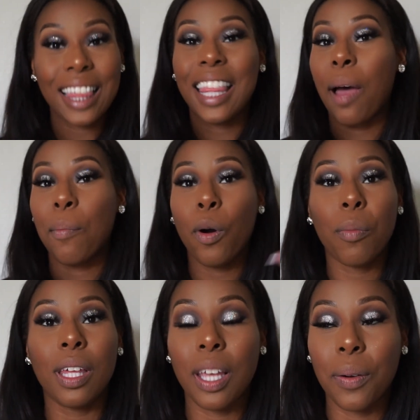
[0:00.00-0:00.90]
that
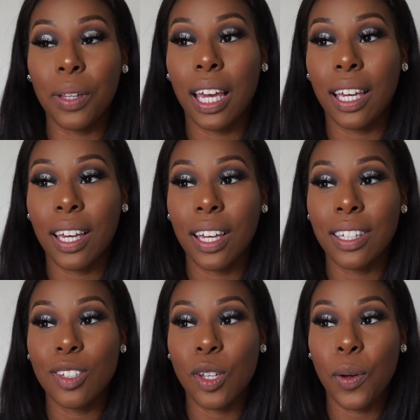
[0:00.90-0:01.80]
moment they were like,
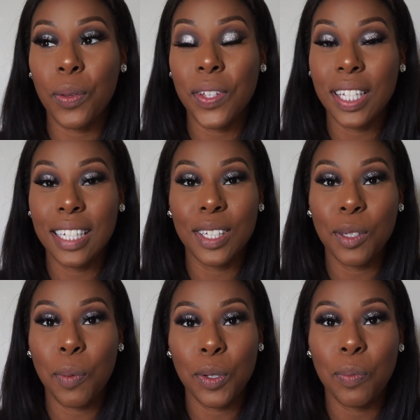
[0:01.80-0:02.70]
so the season's
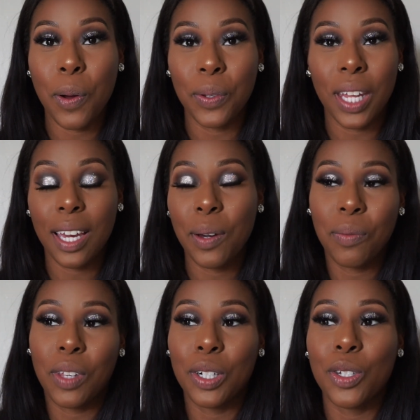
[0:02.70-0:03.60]
postponed, like
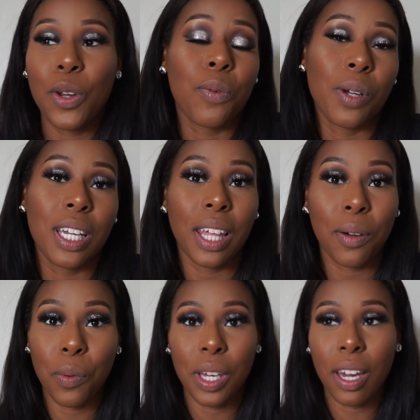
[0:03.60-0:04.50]
there's no
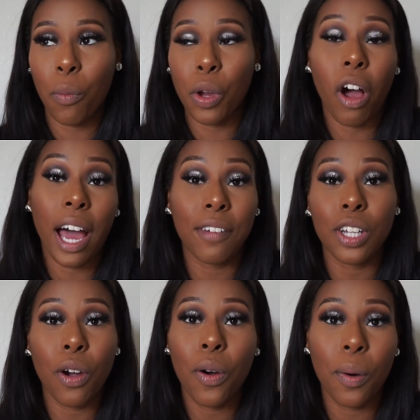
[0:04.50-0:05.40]
we all have to
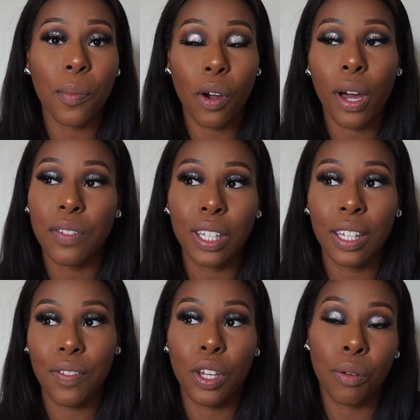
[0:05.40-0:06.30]
go home, we all have to
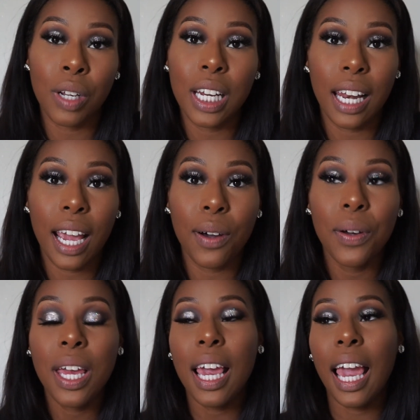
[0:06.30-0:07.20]
leave the arena now.
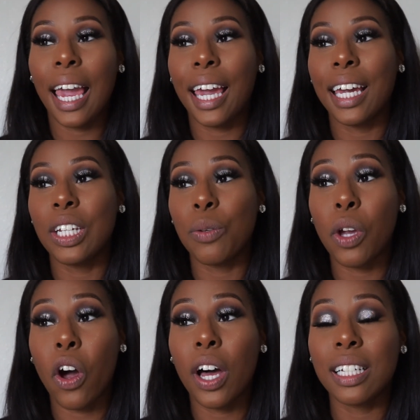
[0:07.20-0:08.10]
And we
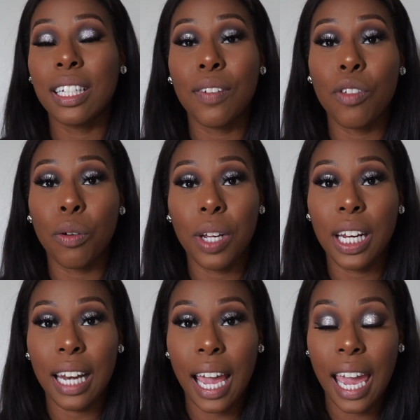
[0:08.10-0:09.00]
all had to leave the arena,
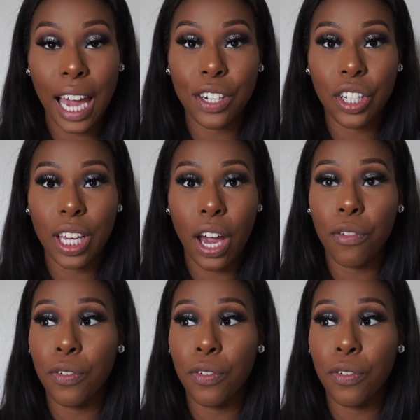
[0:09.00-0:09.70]
and I actually got